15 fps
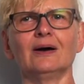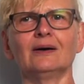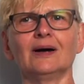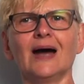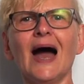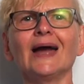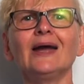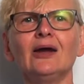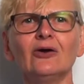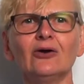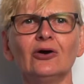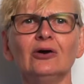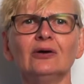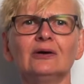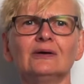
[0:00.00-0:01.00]

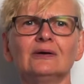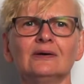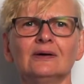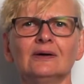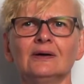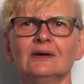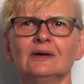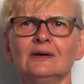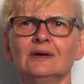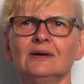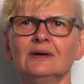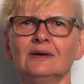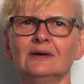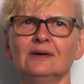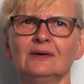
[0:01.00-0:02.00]
anger
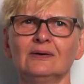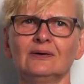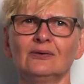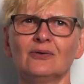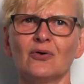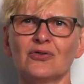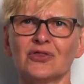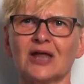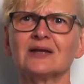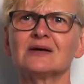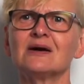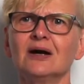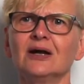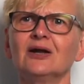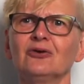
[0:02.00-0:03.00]
or that
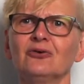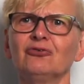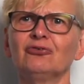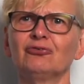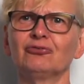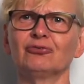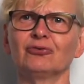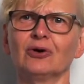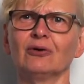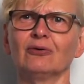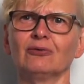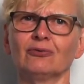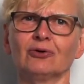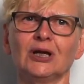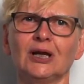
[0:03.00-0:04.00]
kind of
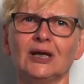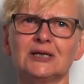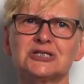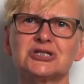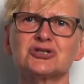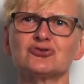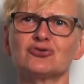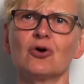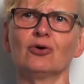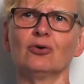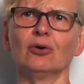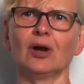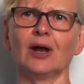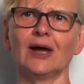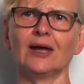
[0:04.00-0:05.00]
really strong,
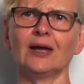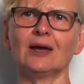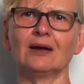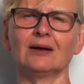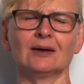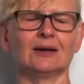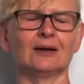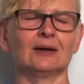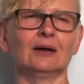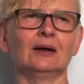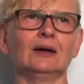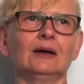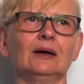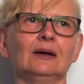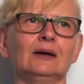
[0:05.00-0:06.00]
like
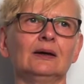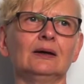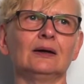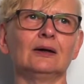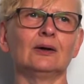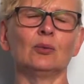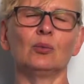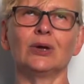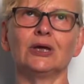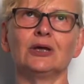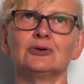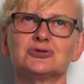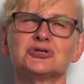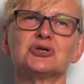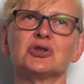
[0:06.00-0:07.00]
we
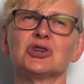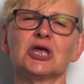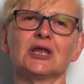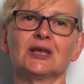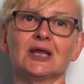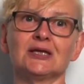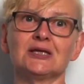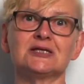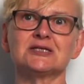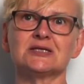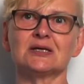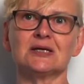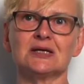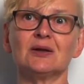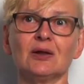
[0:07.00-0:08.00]
used to think that it's
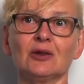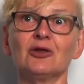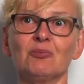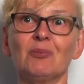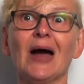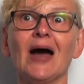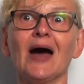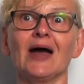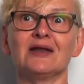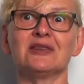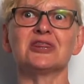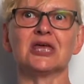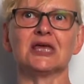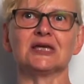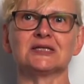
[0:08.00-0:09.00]
the bad
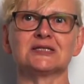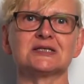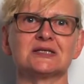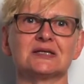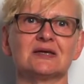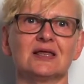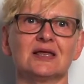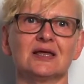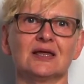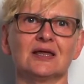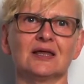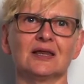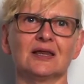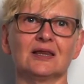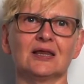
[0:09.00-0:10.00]
things
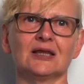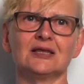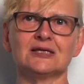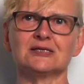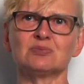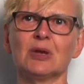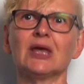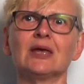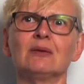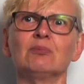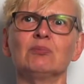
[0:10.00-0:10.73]
that is making